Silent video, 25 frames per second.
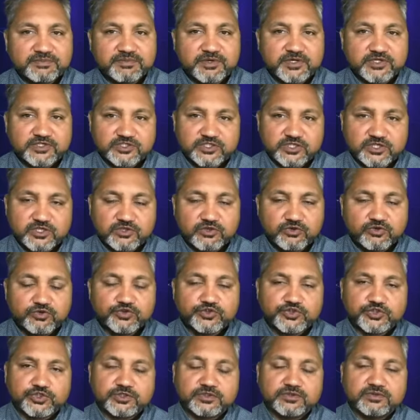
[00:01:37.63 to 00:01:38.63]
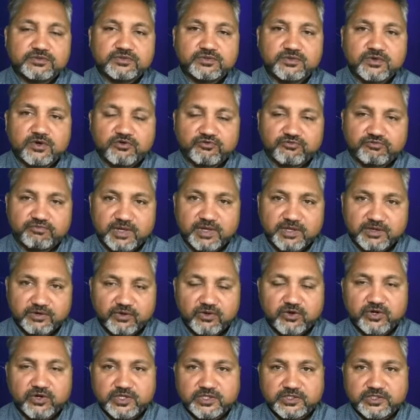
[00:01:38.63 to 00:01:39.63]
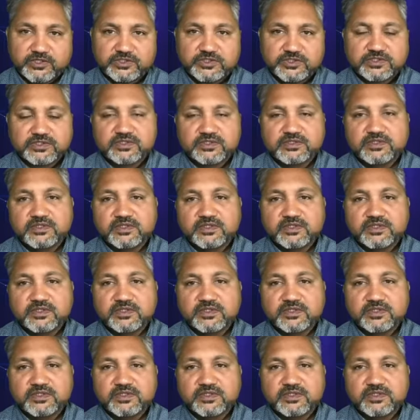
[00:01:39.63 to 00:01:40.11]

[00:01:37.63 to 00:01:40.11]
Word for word: persecution of minorities